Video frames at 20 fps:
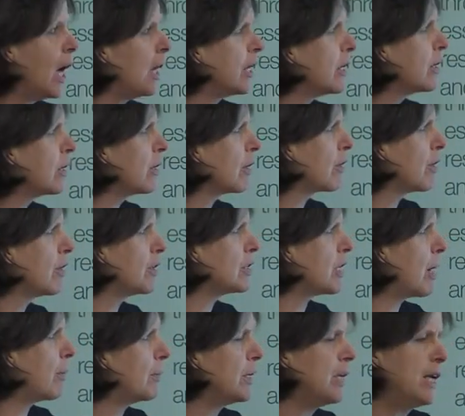And a good
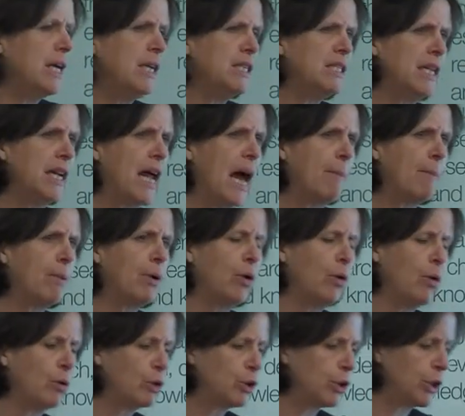example is in apple
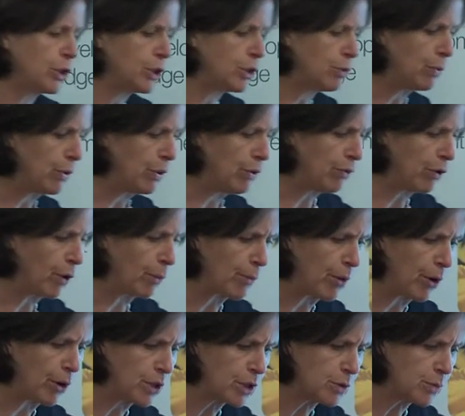orchards. We've got
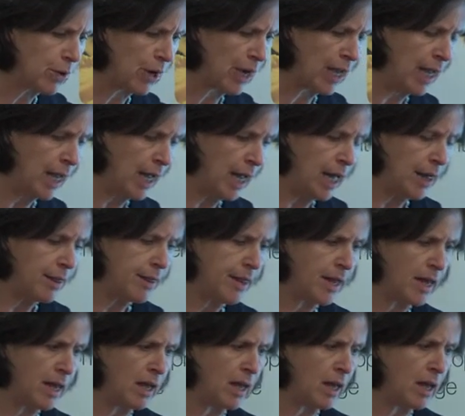products where
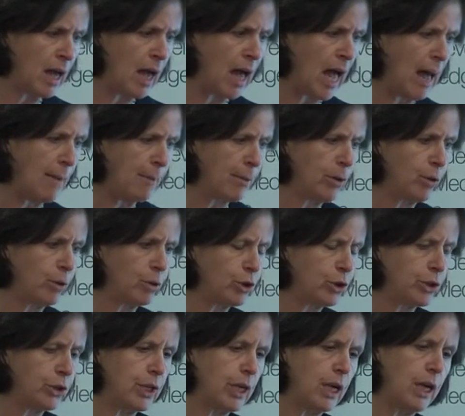the apple
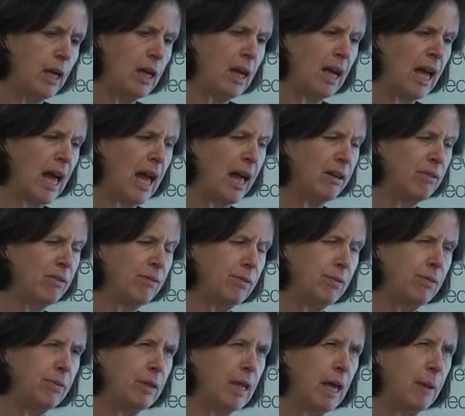orchard,
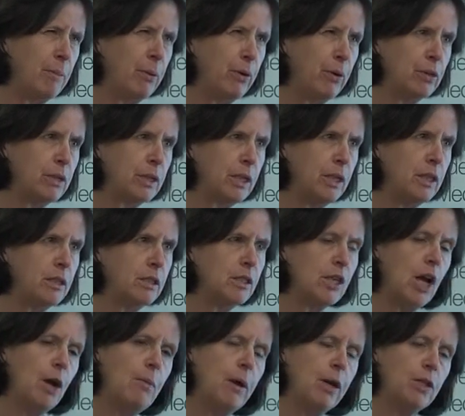they put in
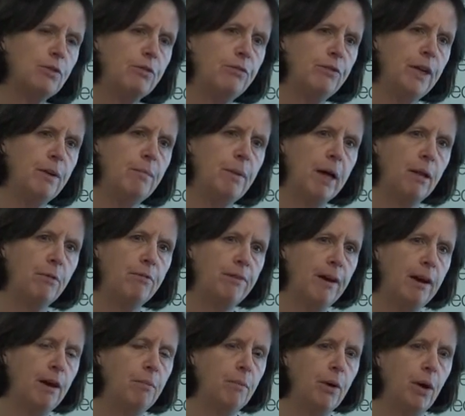so much female
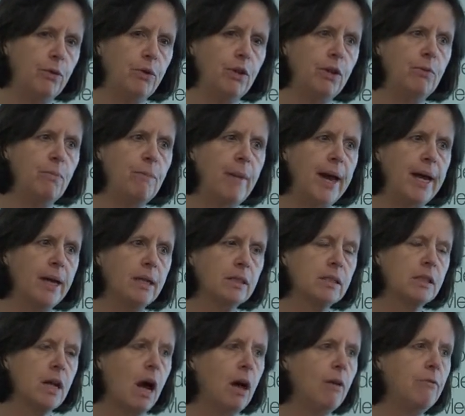pheromone that the males
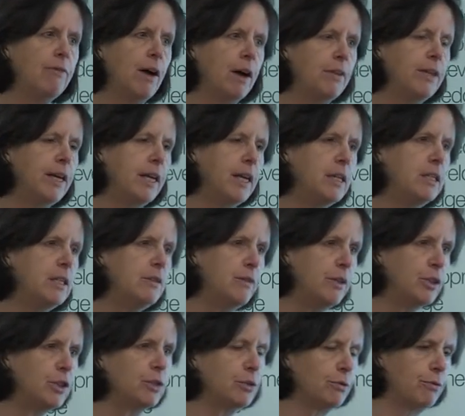can't find the
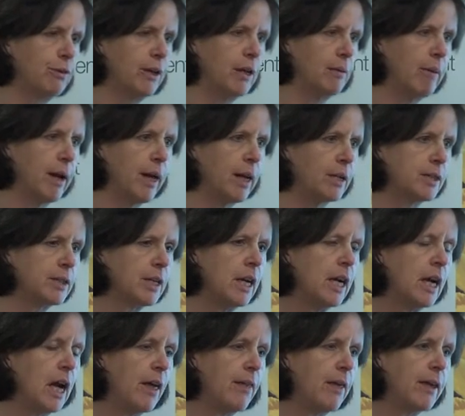individual females
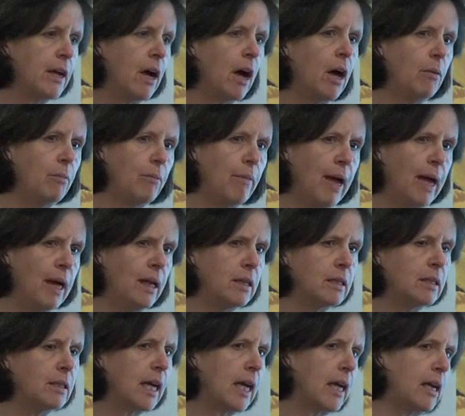and they can't
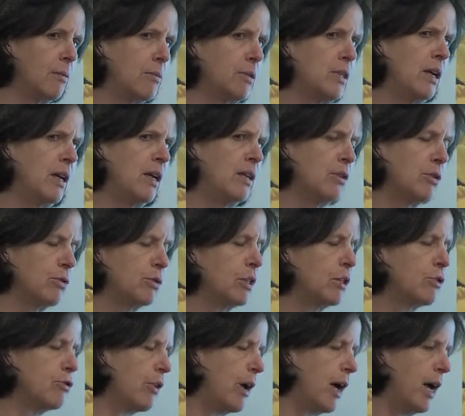mate. They get up
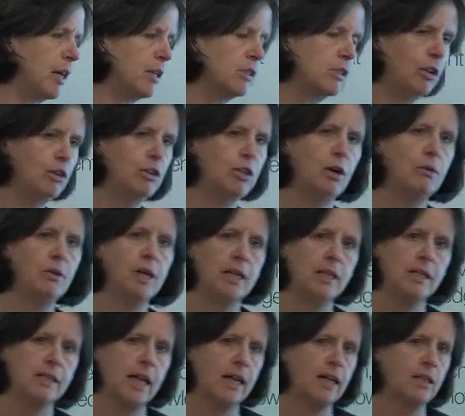exhausted trying, so you don't get
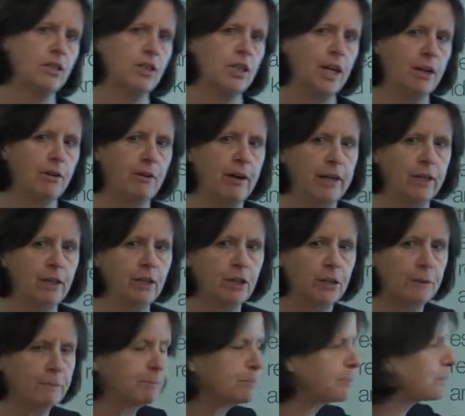a second
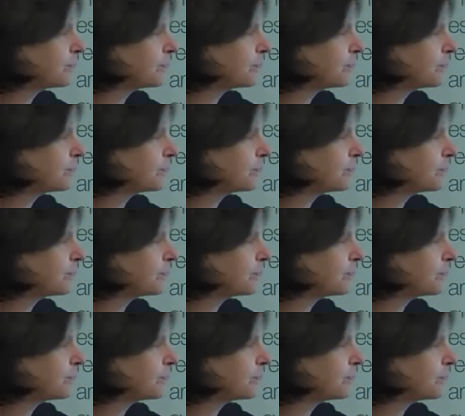generation.